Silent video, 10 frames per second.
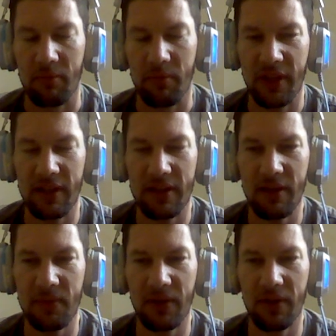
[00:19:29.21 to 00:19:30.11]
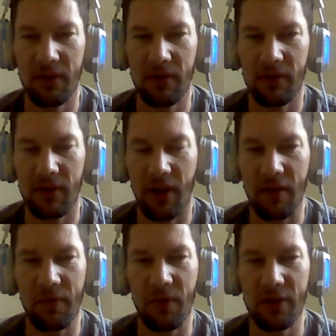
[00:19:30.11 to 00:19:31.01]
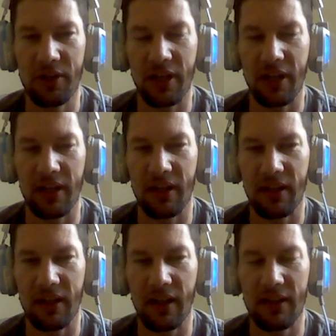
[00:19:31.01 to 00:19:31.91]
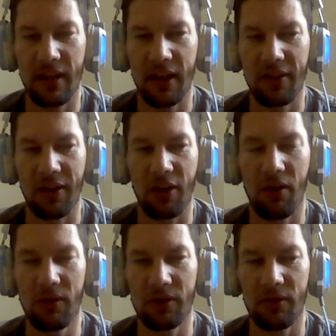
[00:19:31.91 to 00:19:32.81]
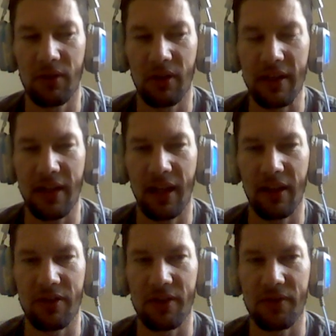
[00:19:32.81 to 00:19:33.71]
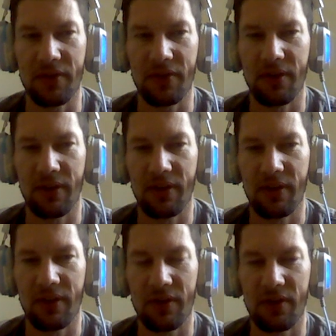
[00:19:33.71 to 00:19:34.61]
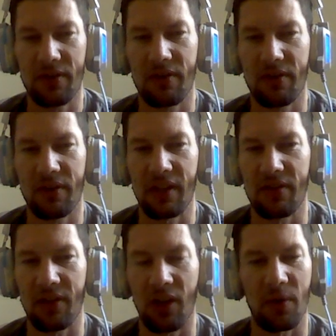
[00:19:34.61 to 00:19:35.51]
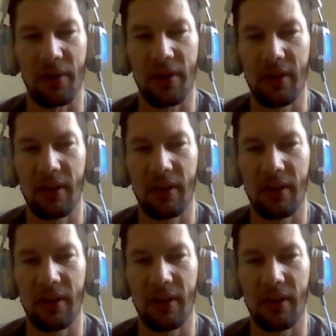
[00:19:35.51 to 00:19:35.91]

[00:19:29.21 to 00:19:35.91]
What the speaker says: but that seems a little unfortunate. It's like the cultural intelligence just gets lowered.